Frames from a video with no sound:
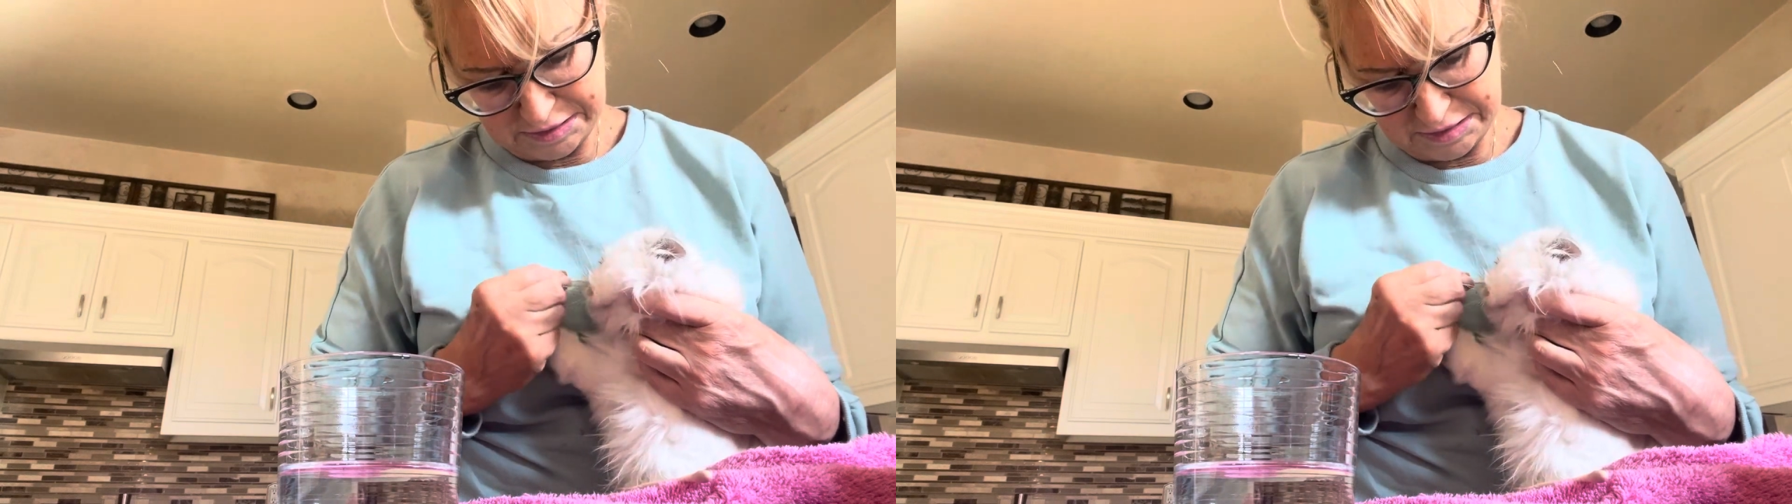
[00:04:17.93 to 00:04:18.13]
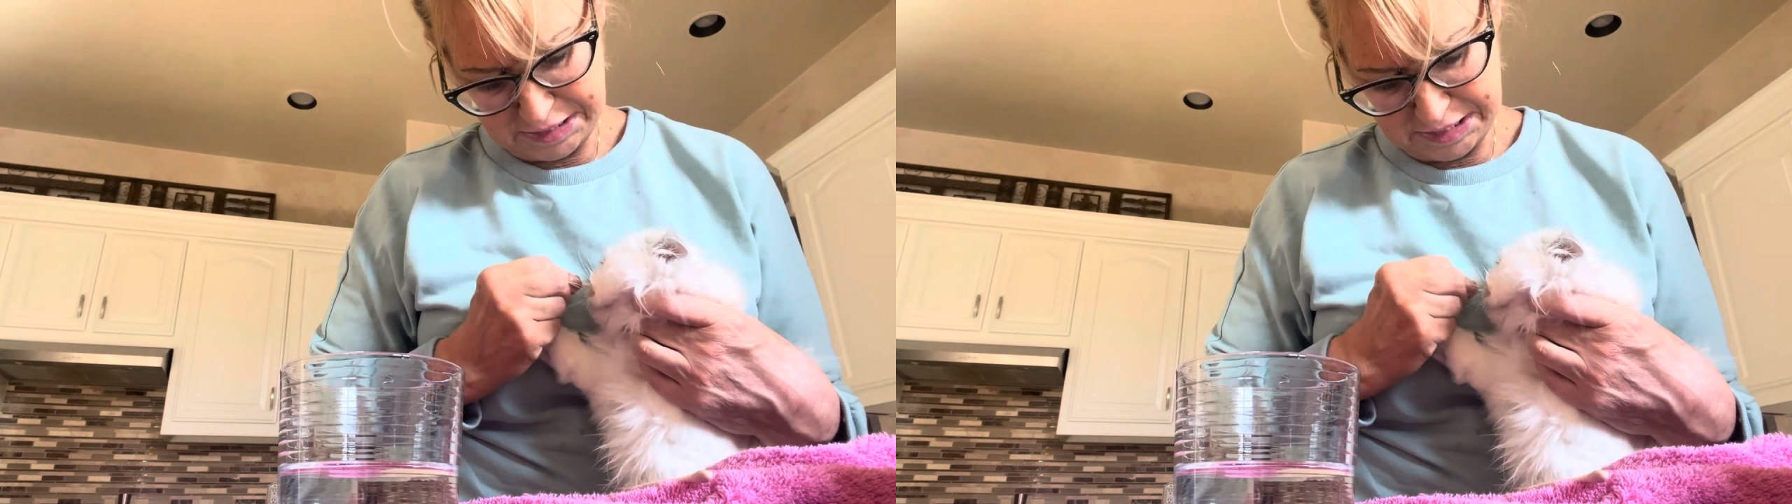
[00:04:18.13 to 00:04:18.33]

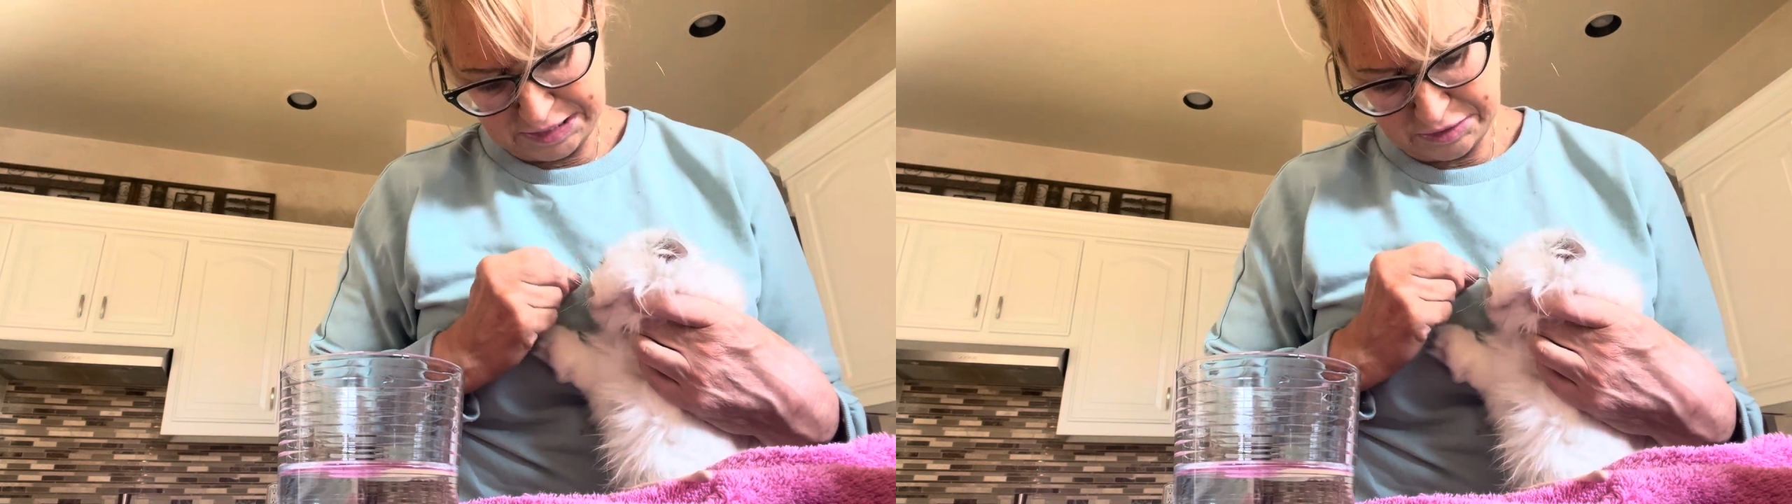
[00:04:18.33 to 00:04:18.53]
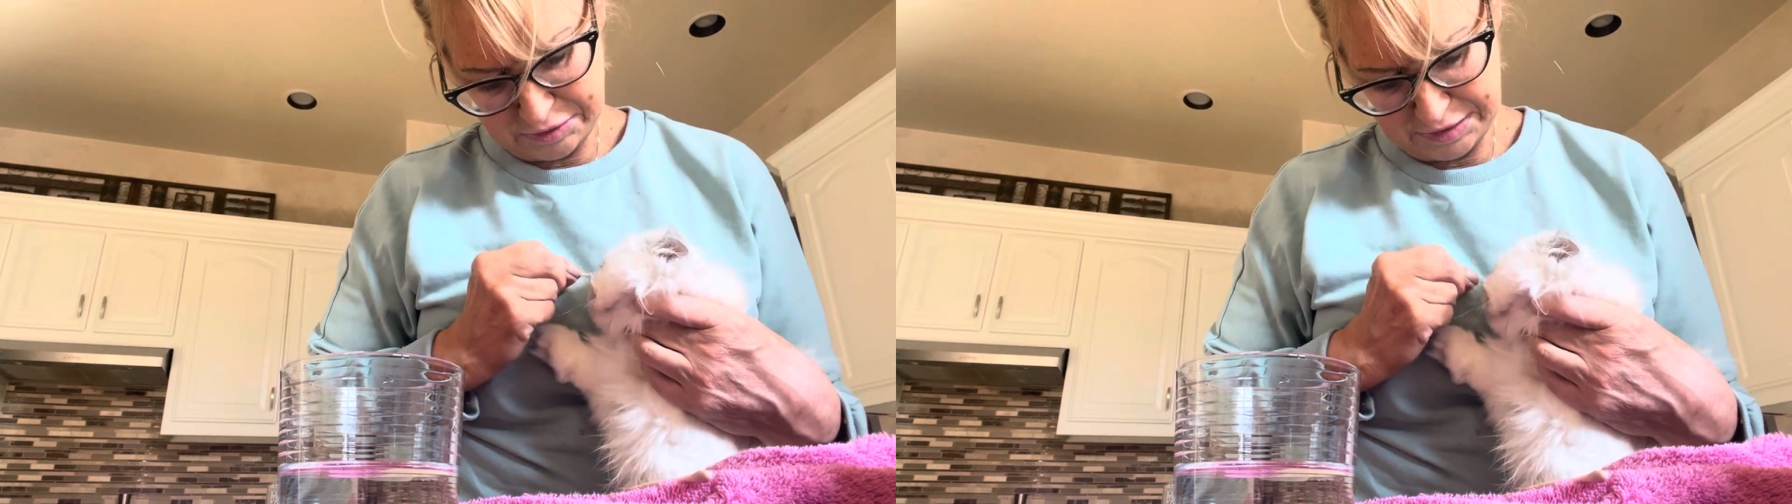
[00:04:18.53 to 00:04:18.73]

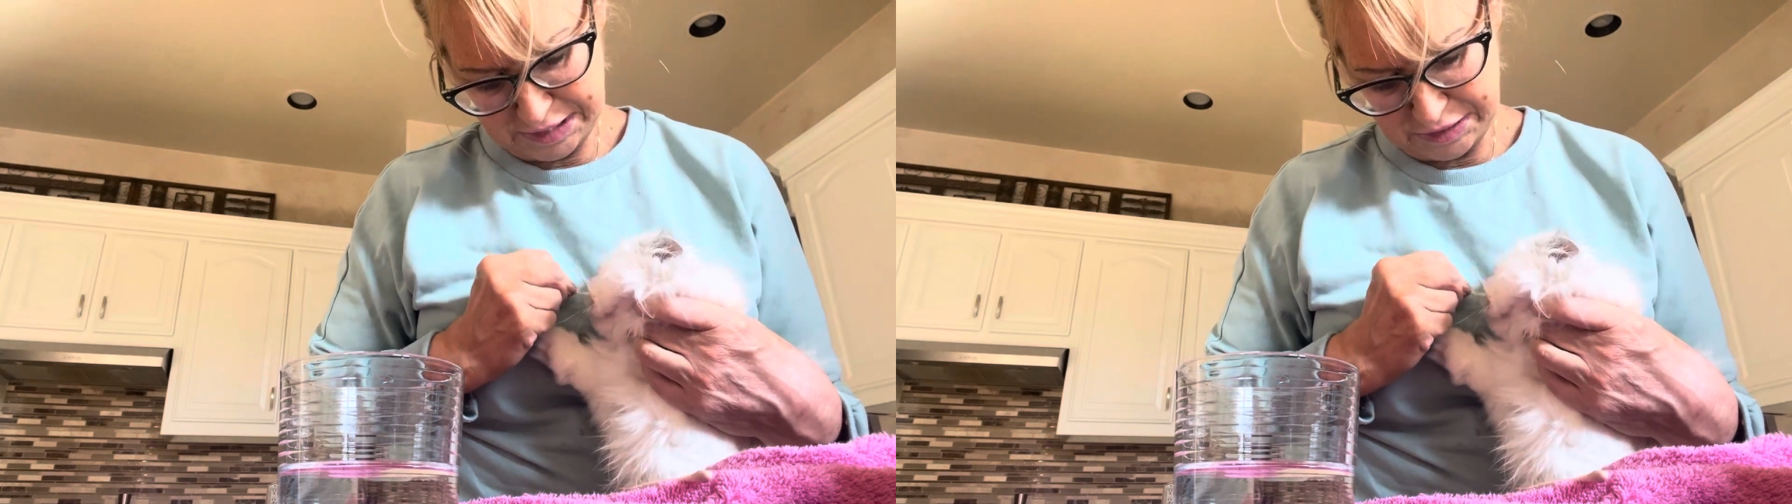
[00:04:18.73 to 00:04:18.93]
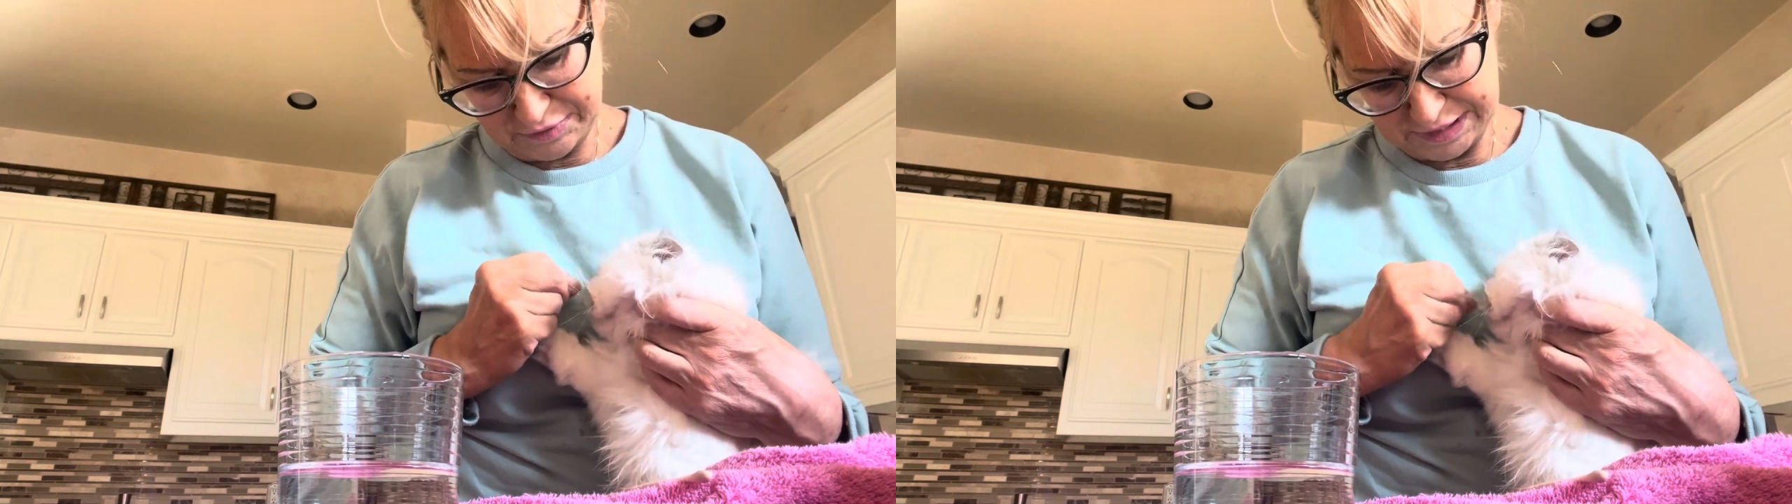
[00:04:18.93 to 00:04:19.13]
getting all
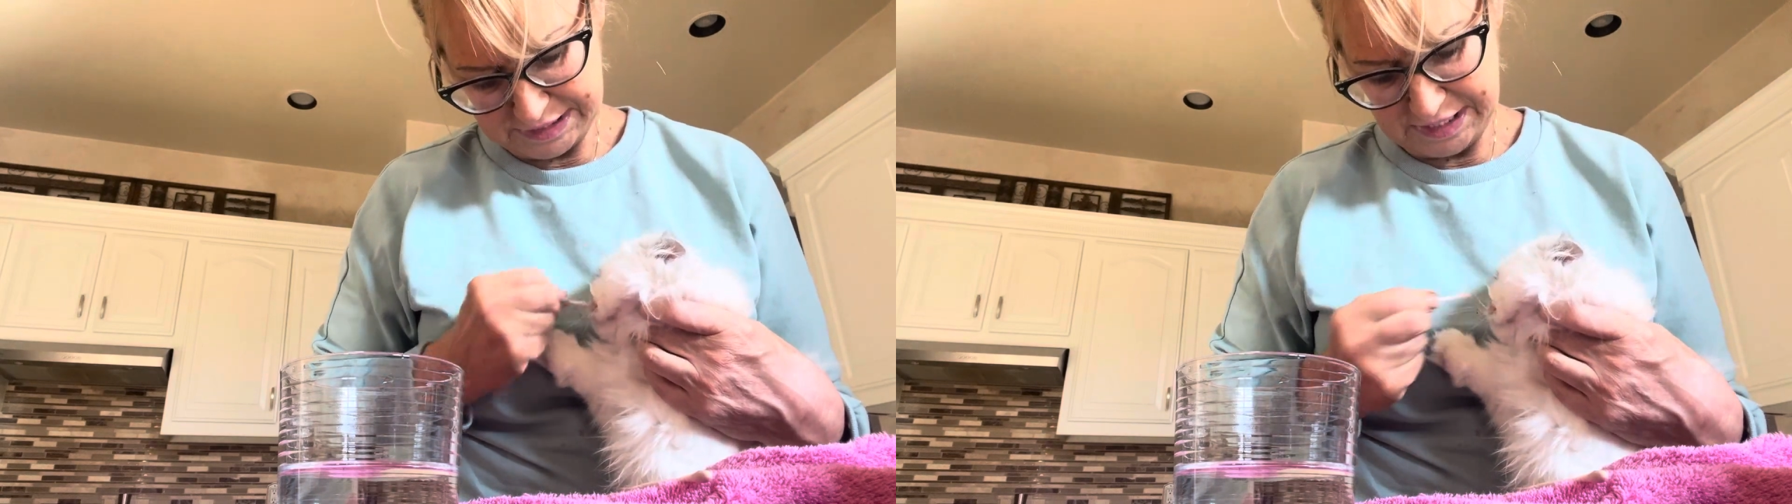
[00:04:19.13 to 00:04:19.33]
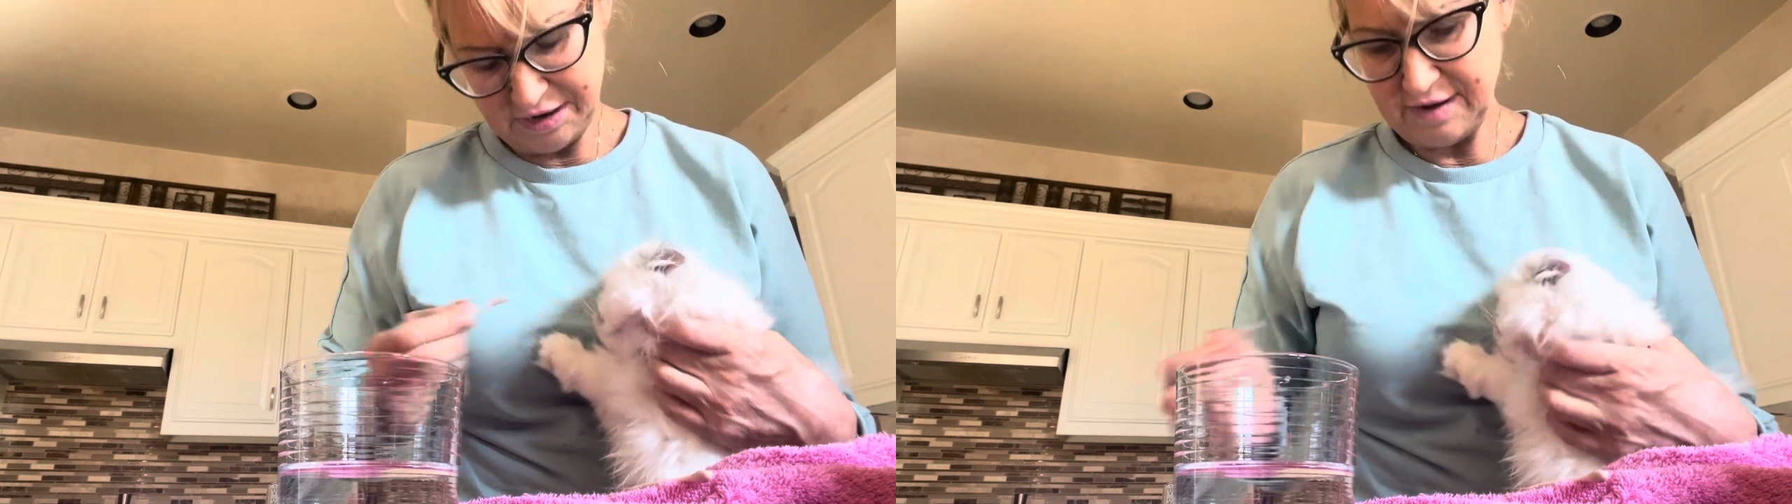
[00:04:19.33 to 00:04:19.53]
that
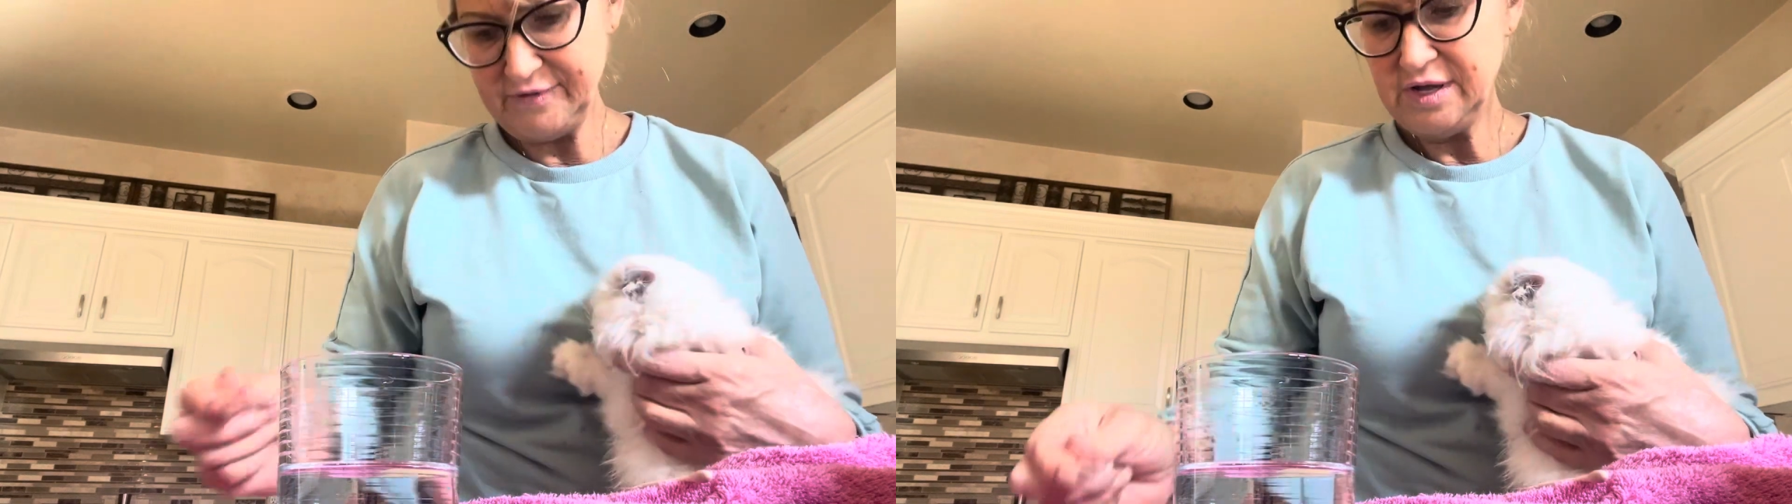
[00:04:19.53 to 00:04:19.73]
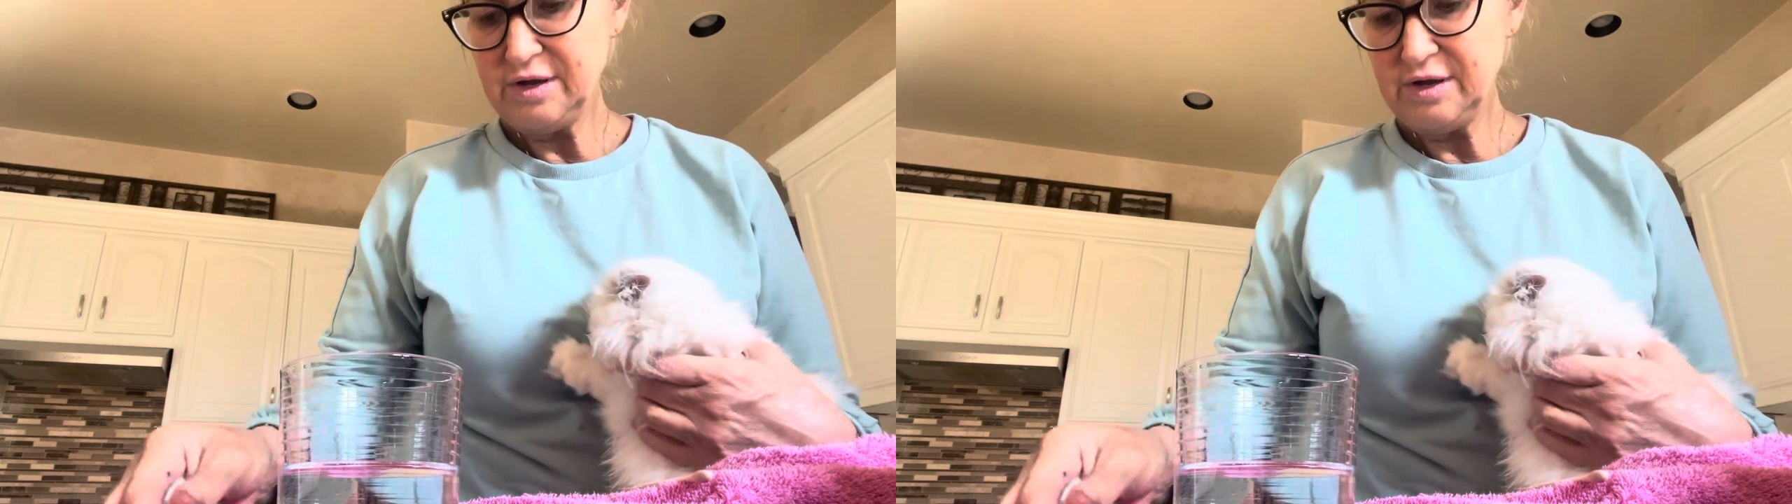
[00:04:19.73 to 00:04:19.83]
crusty off.